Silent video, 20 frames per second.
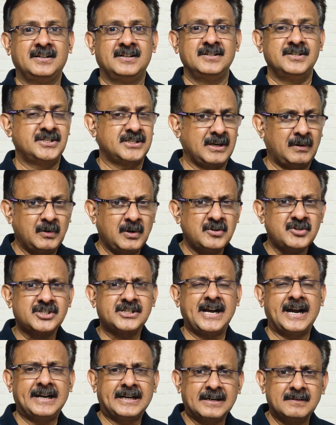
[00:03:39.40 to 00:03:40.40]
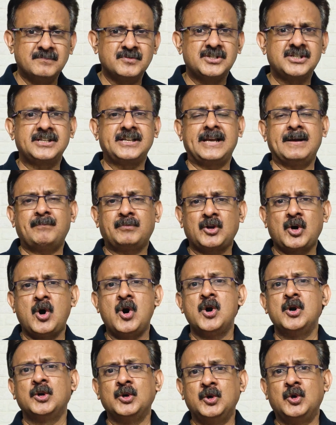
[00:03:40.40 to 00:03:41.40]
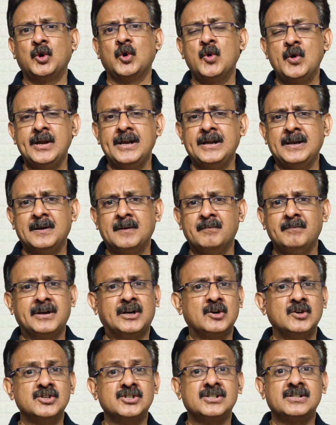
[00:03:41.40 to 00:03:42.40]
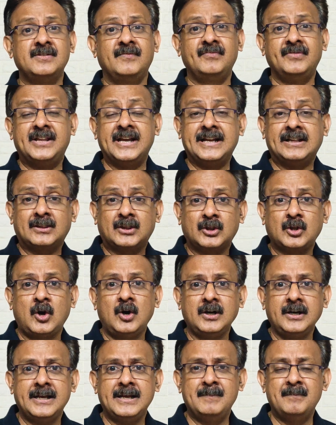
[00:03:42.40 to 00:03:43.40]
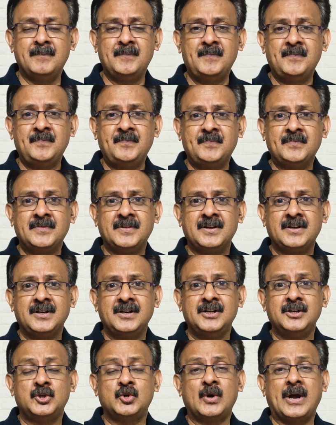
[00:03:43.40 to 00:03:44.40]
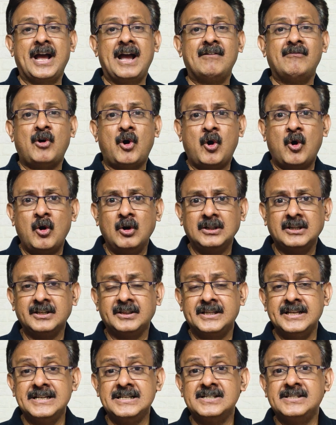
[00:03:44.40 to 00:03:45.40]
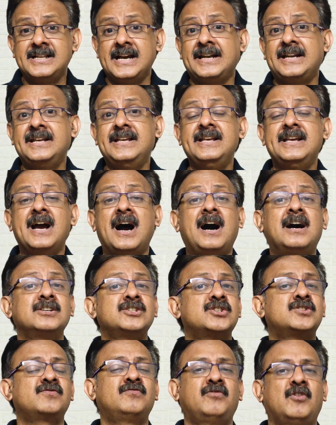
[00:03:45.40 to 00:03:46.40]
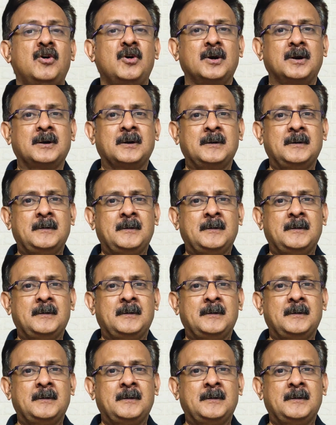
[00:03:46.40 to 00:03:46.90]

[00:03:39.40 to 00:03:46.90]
Saurav's tantrums kept on growing because they taught him to have all the things that he asked for.